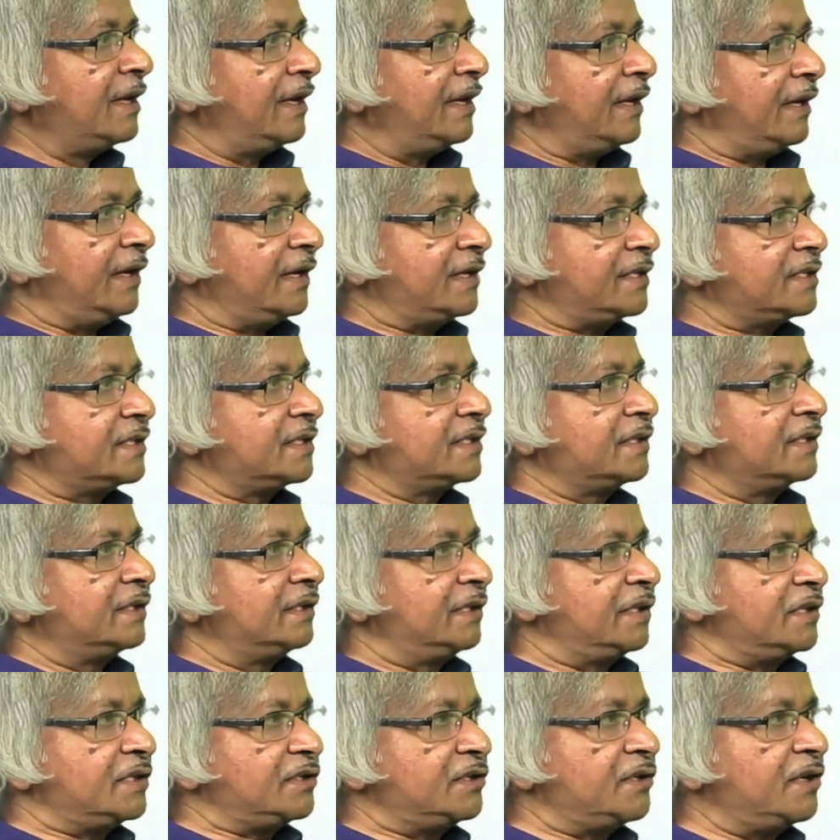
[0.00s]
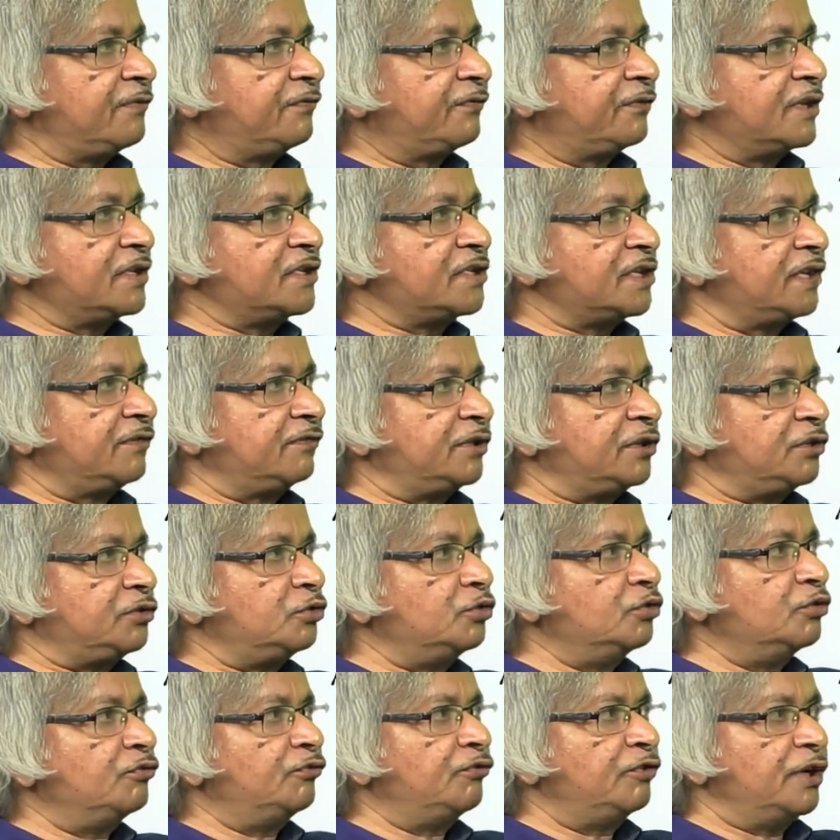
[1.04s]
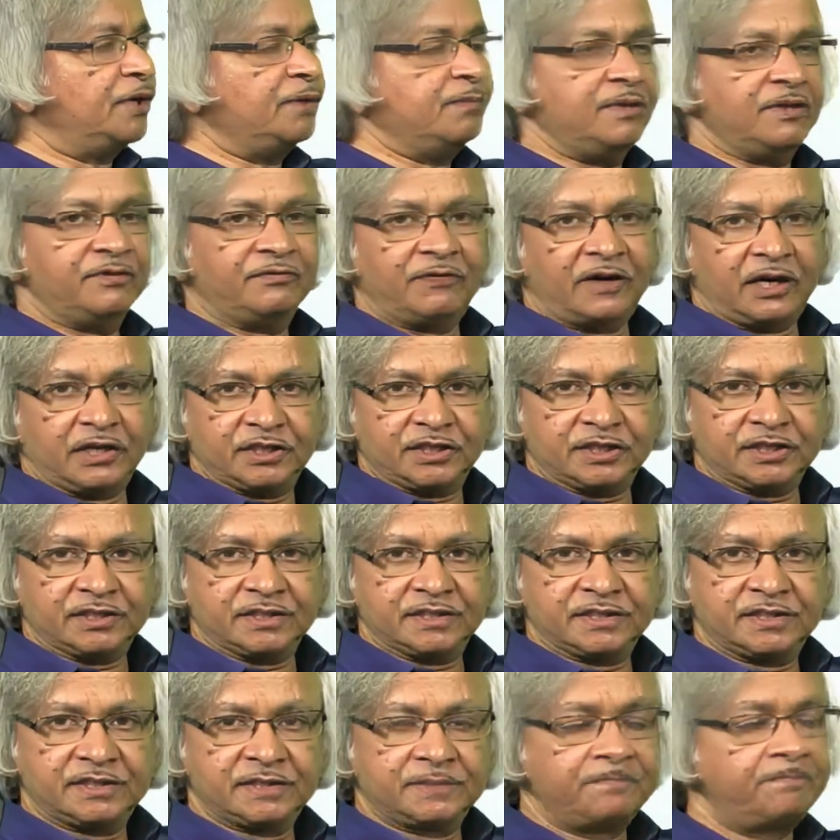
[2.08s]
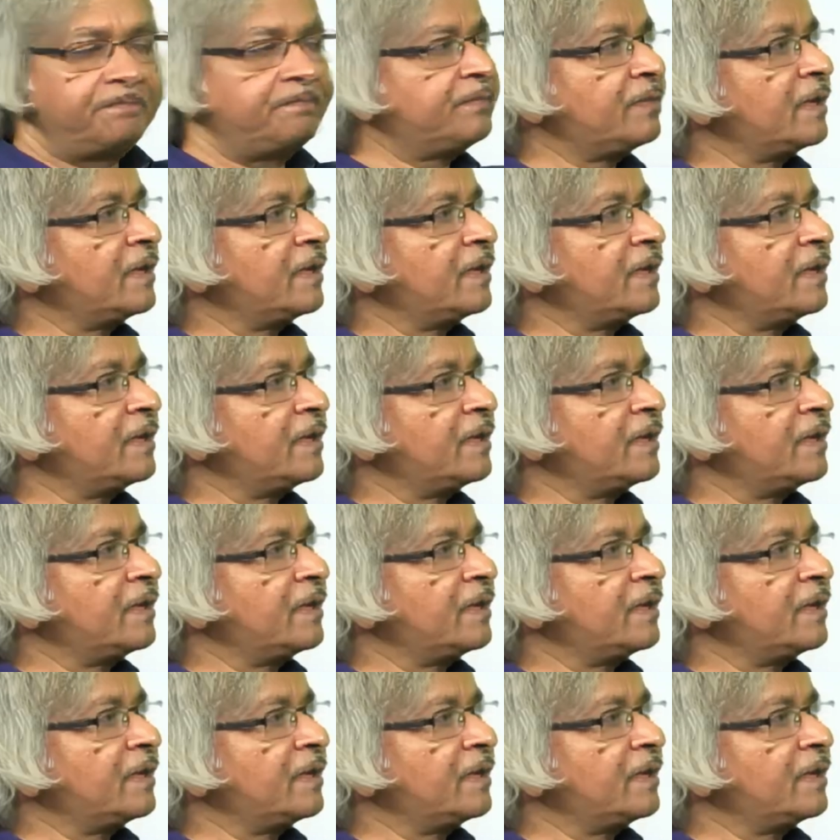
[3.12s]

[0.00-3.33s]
And it's this difference of the two Fermi functions.